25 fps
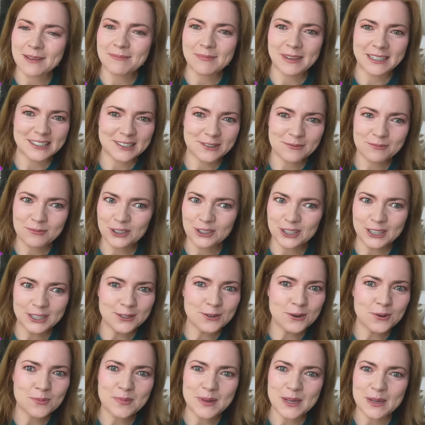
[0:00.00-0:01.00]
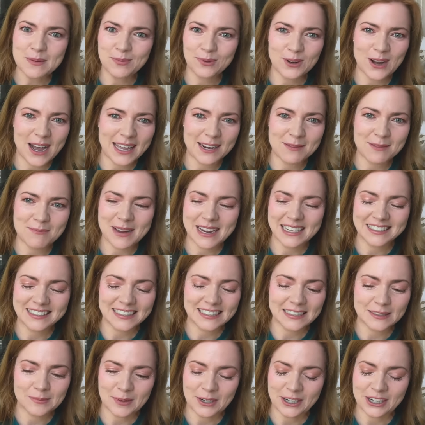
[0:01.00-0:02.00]
i met some really cool people had
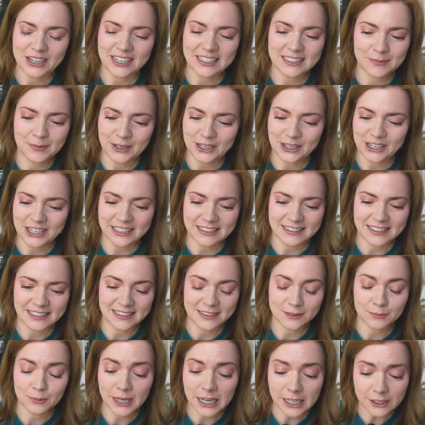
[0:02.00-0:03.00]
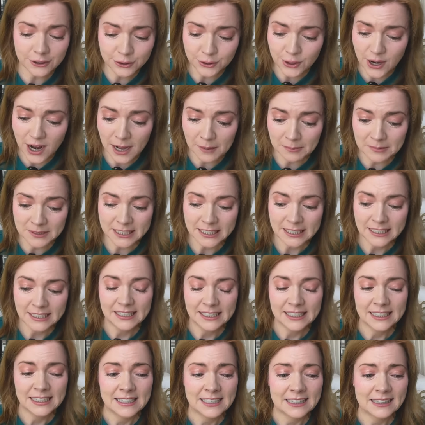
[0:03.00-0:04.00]
amazing experiences we got dropped
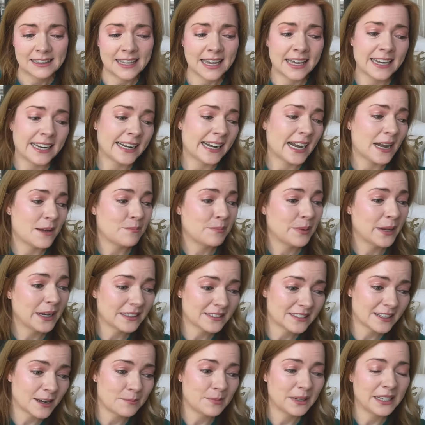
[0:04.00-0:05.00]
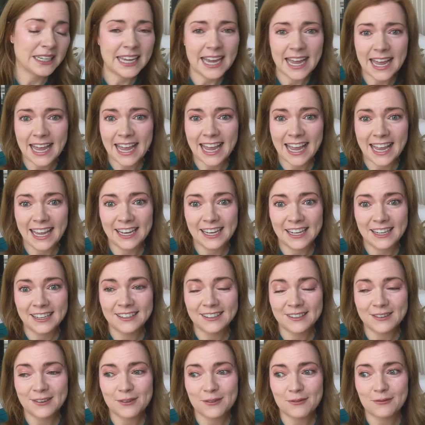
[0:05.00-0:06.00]
then i got picked up again
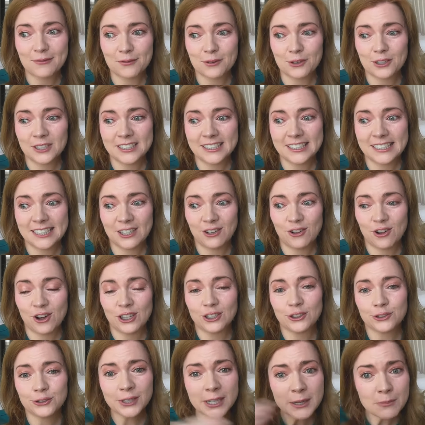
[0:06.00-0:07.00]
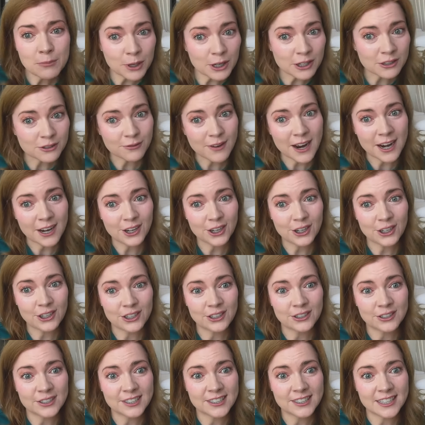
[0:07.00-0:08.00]
for a deal on DreamWorks
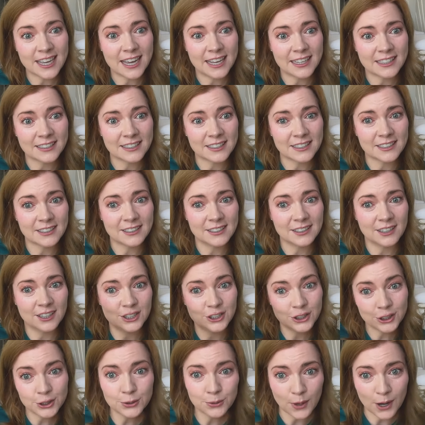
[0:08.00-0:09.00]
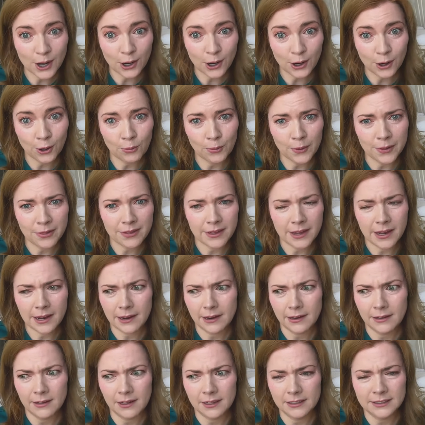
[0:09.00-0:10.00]
Records as a, a duo with
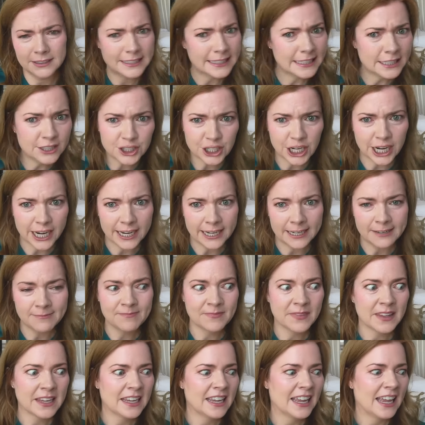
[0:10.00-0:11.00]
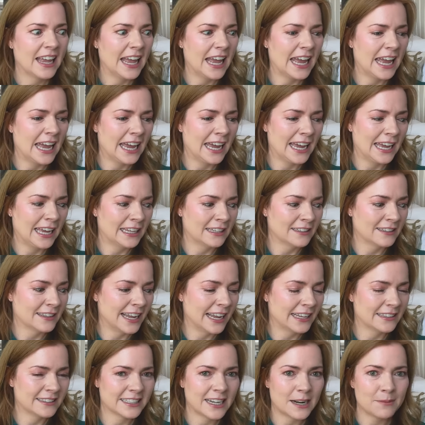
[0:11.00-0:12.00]
a, a DJ, and
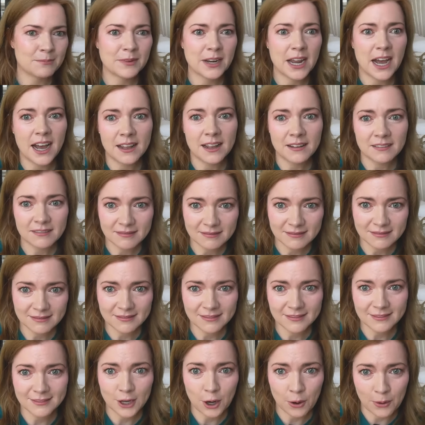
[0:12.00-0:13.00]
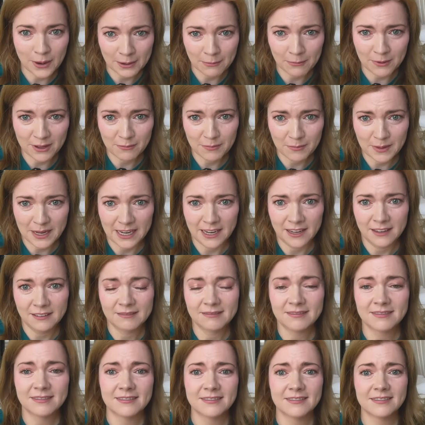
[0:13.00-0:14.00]
they ended up not going with me.
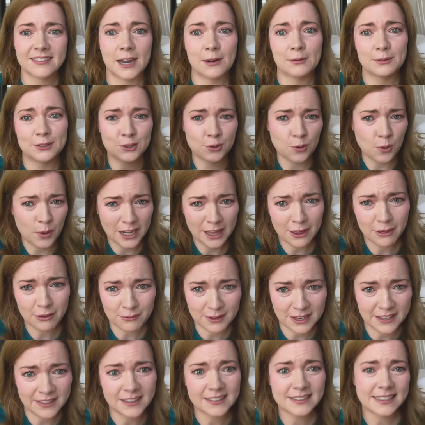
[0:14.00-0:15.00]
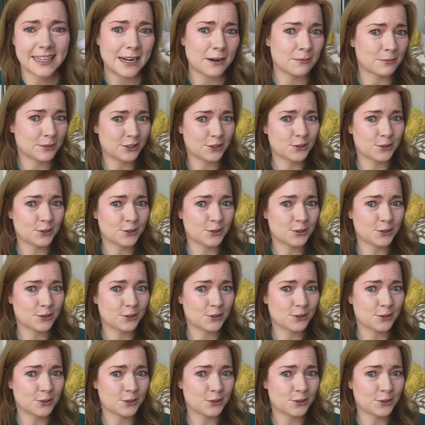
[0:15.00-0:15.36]
I was 23. They said I was